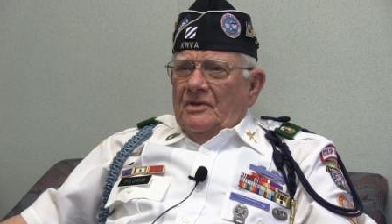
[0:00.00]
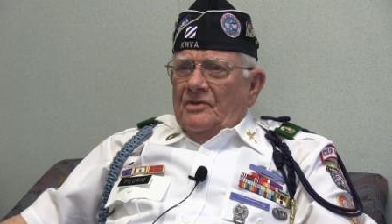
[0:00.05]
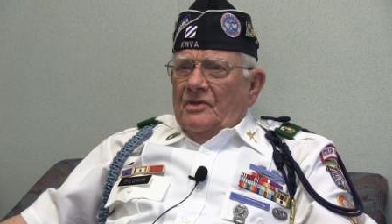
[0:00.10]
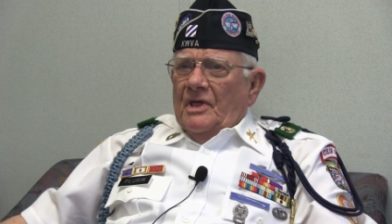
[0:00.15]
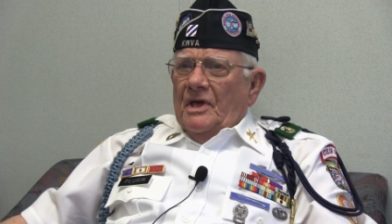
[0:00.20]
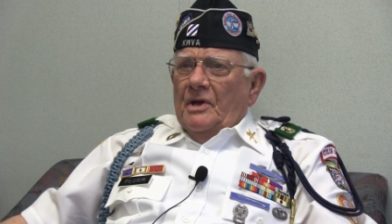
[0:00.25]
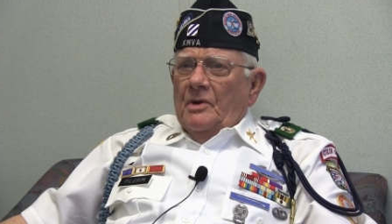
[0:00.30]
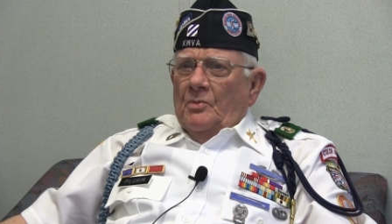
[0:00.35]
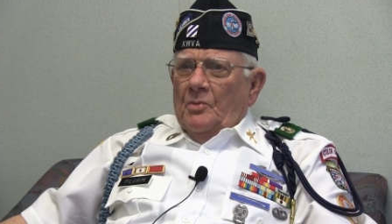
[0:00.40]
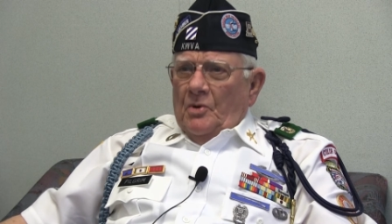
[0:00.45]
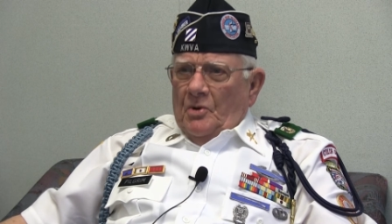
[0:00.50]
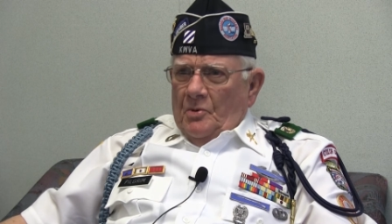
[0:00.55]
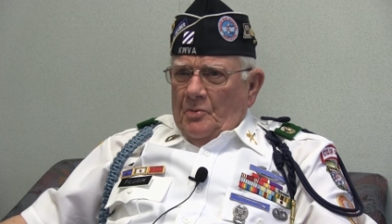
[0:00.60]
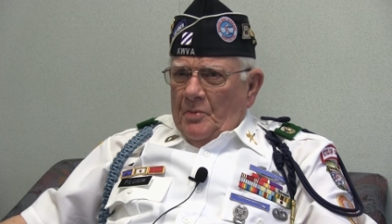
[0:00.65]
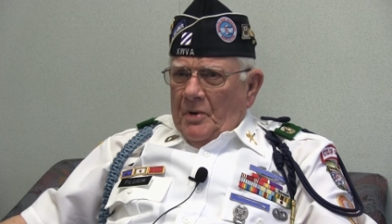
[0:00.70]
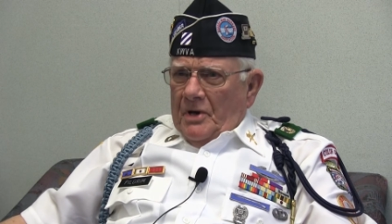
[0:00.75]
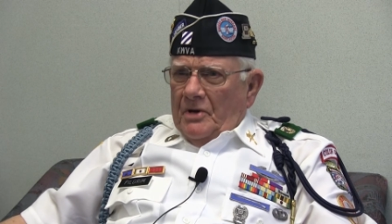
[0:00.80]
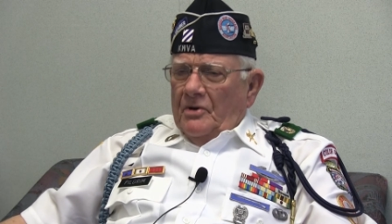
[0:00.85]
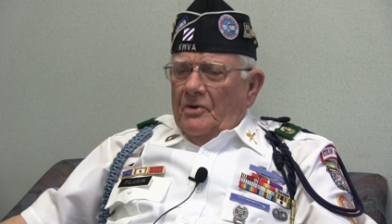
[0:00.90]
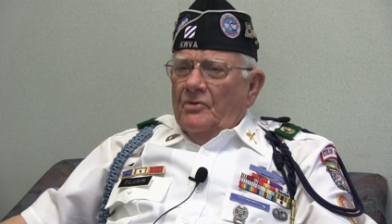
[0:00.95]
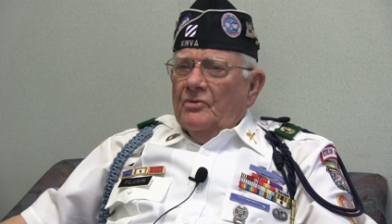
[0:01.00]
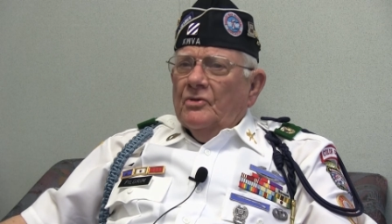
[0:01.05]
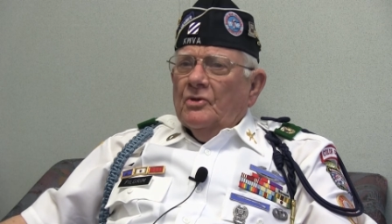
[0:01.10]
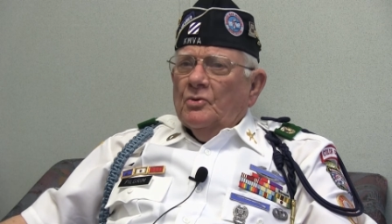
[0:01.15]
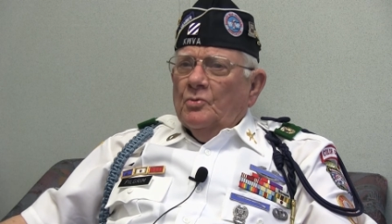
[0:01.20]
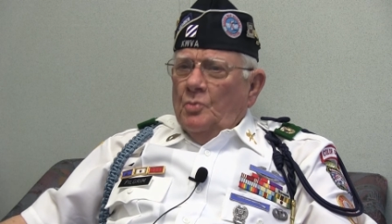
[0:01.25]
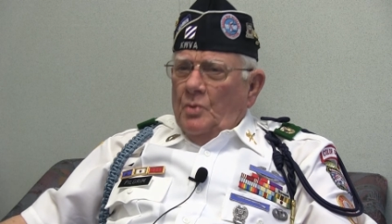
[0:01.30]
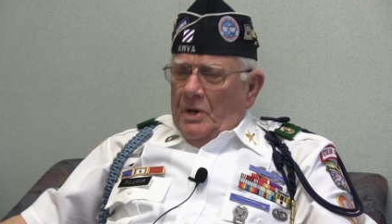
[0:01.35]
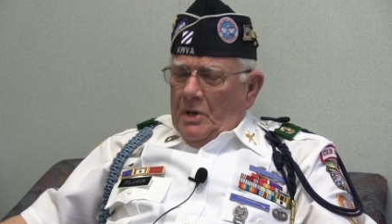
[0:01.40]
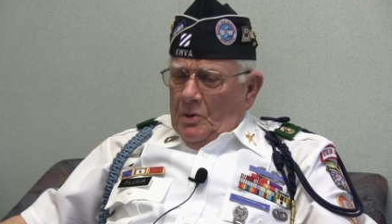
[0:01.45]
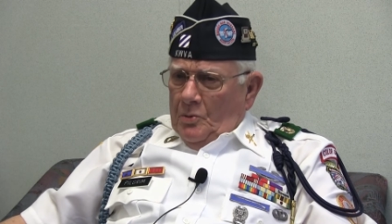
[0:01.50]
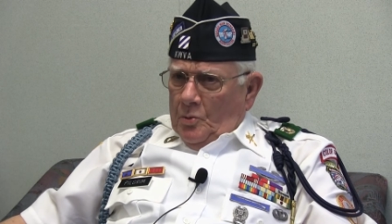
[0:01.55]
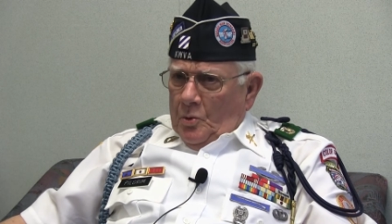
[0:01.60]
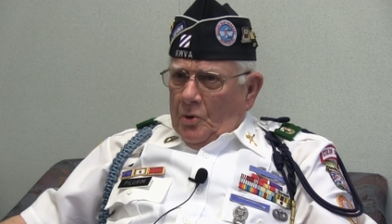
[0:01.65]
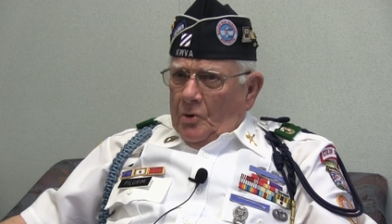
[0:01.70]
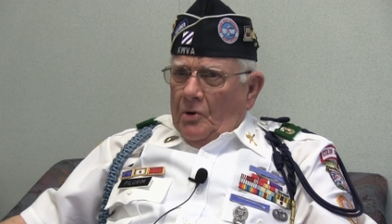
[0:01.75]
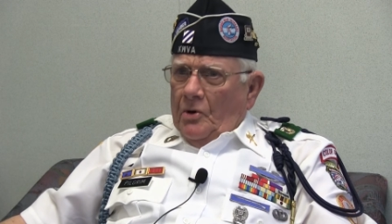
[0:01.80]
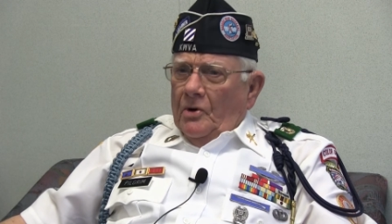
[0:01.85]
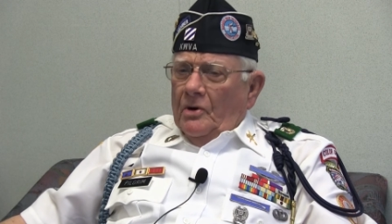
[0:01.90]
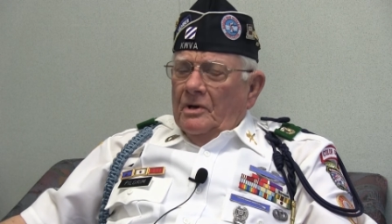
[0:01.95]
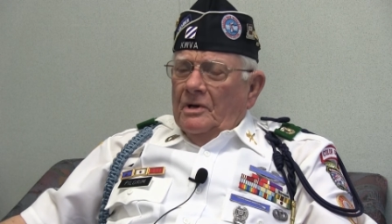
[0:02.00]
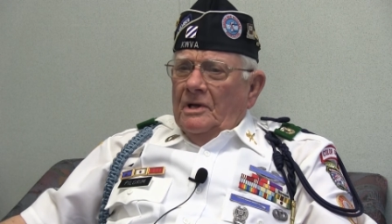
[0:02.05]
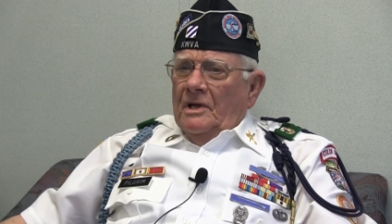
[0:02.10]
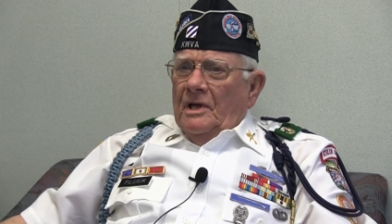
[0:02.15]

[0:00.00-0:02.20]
They were better than we were.